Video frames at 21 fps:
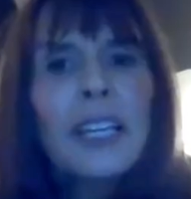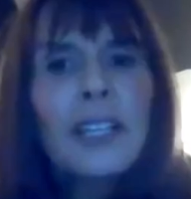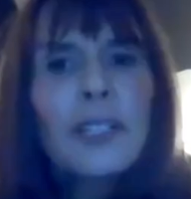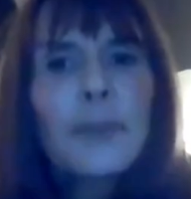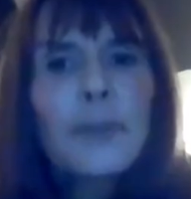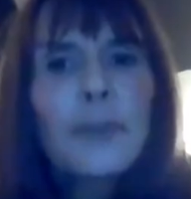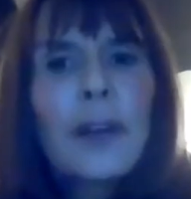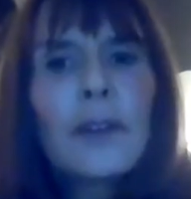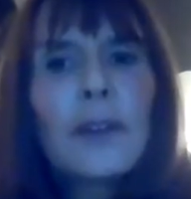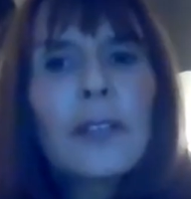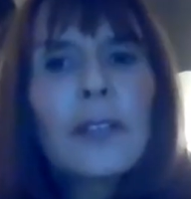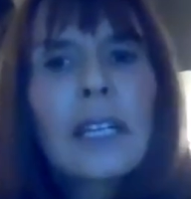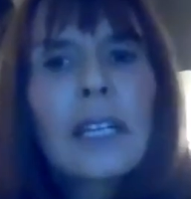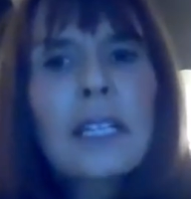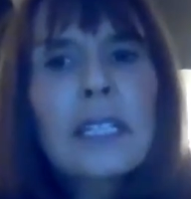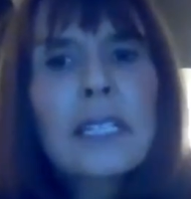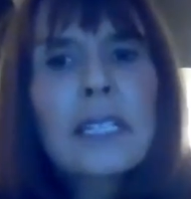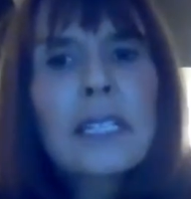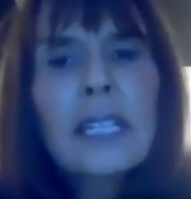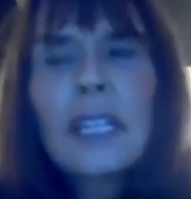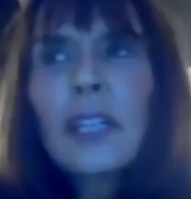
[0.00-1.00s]
as well,
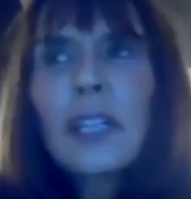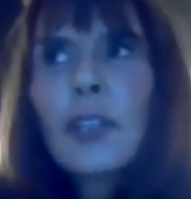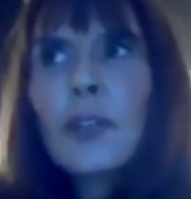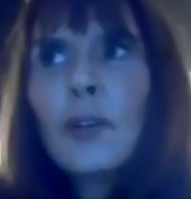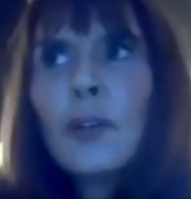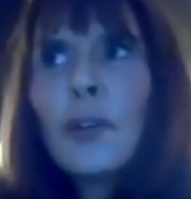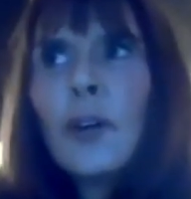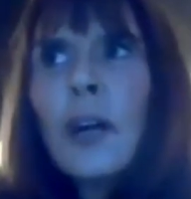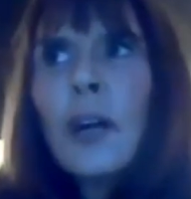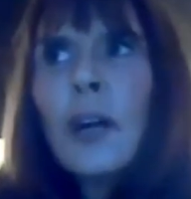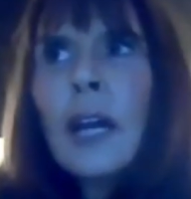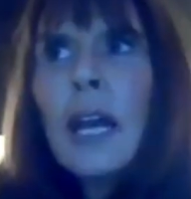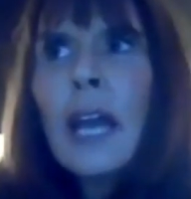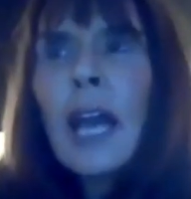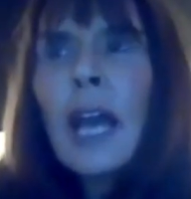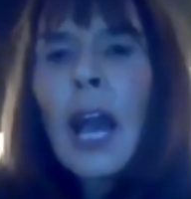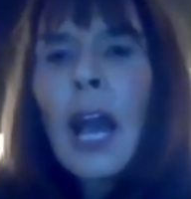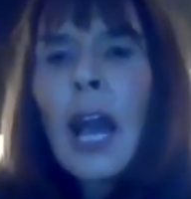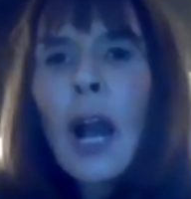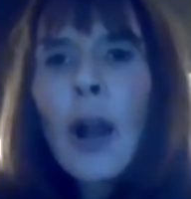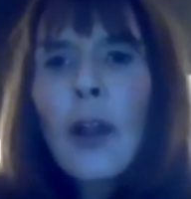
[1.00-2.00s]
Kirsty, you know,
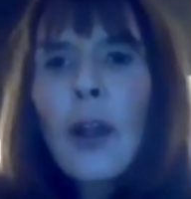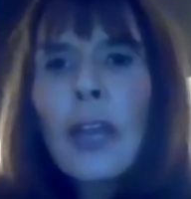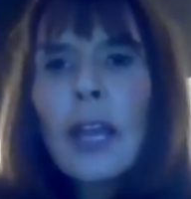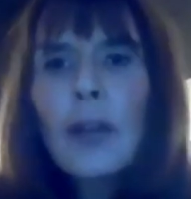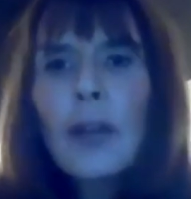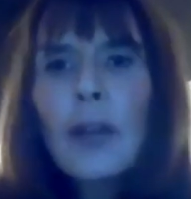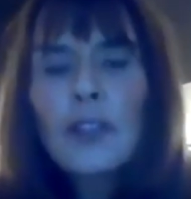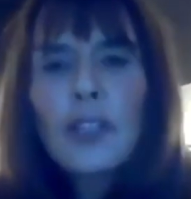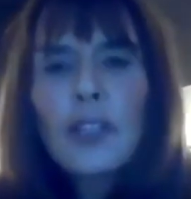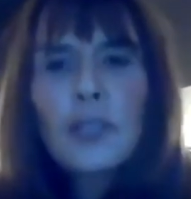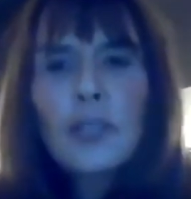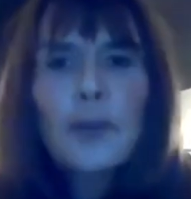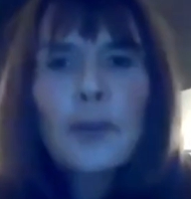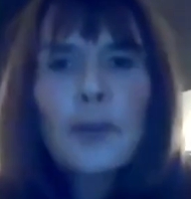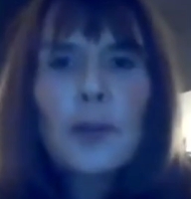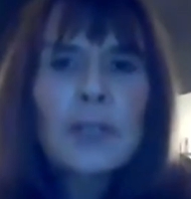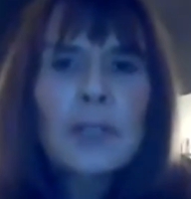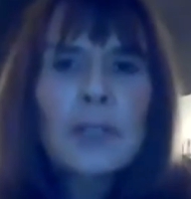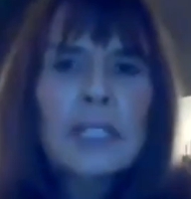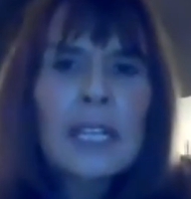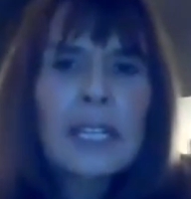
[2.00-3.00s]
just what you
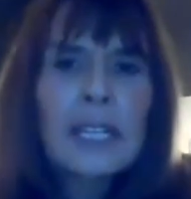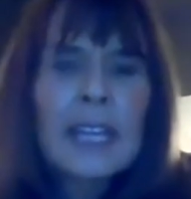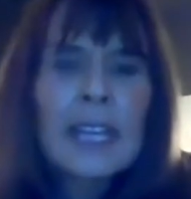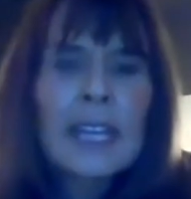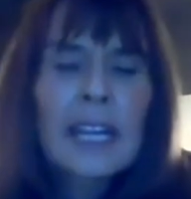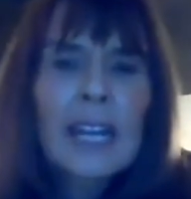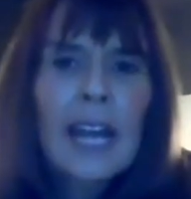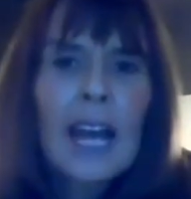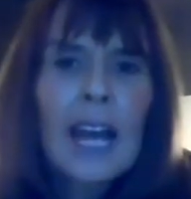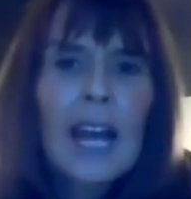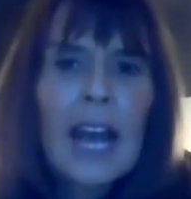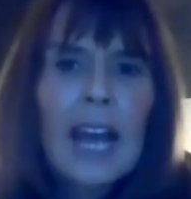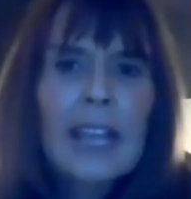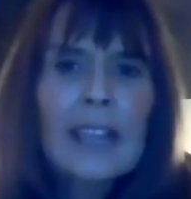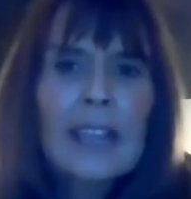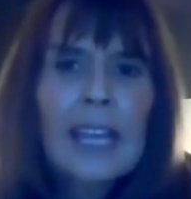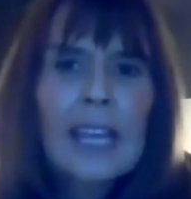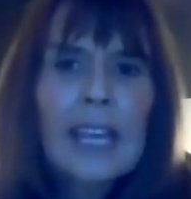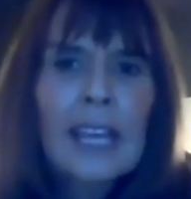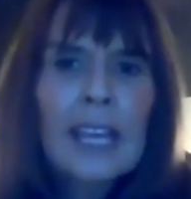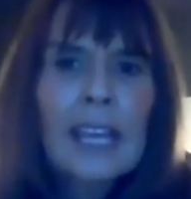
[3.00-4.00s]
were saying there, I
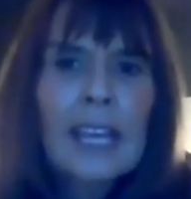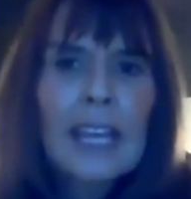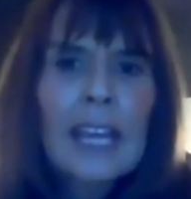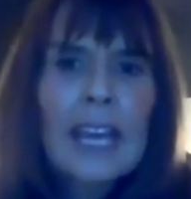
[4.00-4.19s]
think,